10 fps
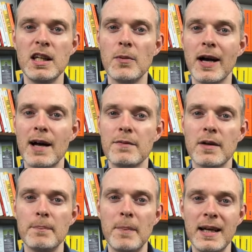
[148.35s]
You might
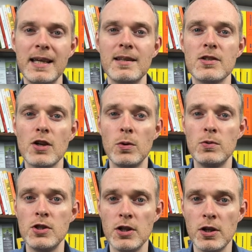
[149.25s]
have money that's
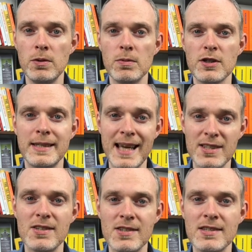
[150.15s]
owed to you. So
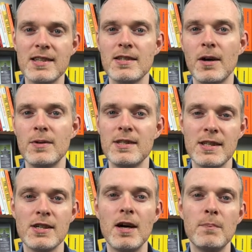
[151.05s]
debtors, as it's known as
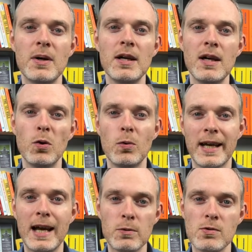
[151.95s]
the term, but or
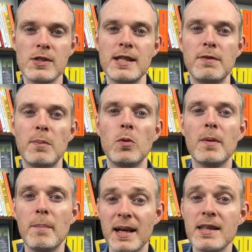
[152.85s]
accounts receivable,
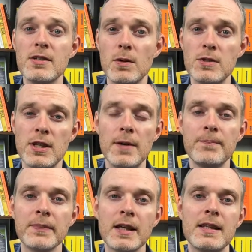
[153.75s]
but money that's owed to
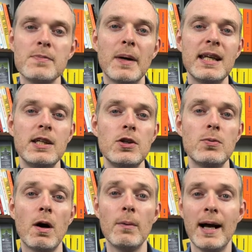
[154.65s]
you. There's money
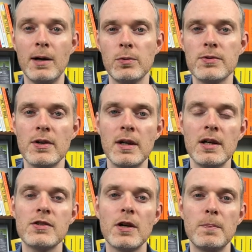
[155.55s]
you owe out.
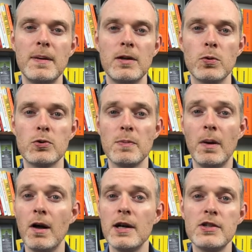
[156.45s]
So your
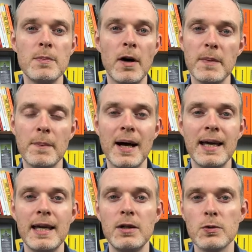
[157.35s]
suppliers you might be
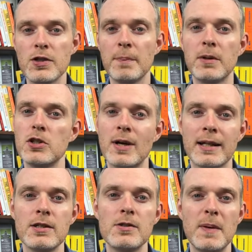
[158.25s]
paying, or
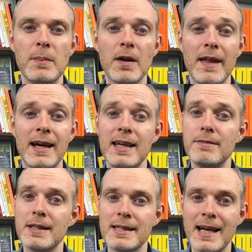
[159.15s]
subcontractors, people like that,
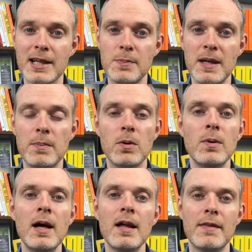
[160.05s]
even the tax
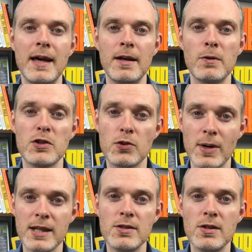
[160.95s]
people, they're known as
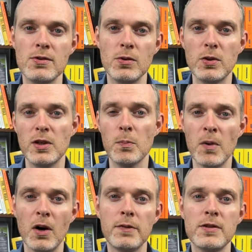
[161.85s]
creditors, or you
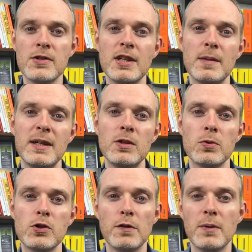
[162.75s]
might often see them in
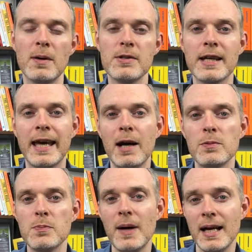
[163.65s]
your software as
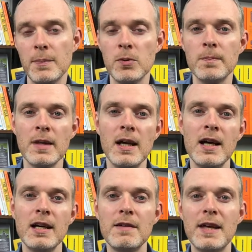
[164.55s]
accounts payable.
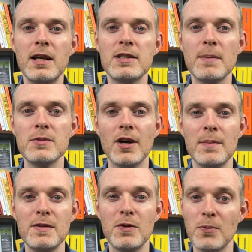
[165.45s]
You then
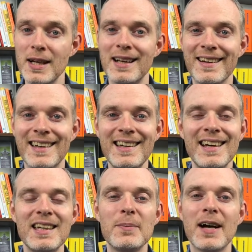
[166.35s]
sometimes, if you're really
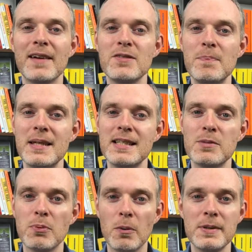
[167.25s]
lucky, you might have some
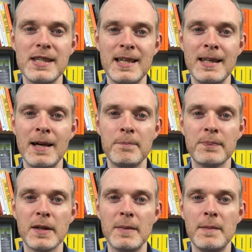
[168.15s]
business property in there.
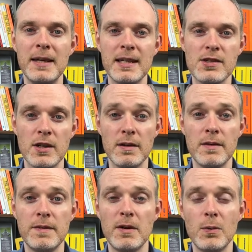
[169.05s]
Maybe it's
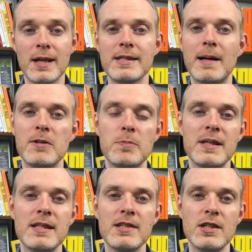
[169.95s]
a very well-established
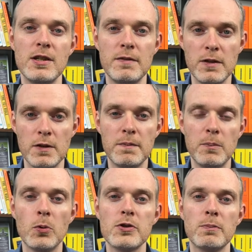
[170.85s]
business and
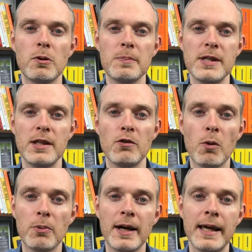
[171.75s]
you've bought some property that
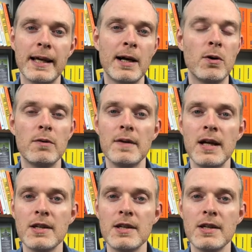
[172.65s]
you're operating out of.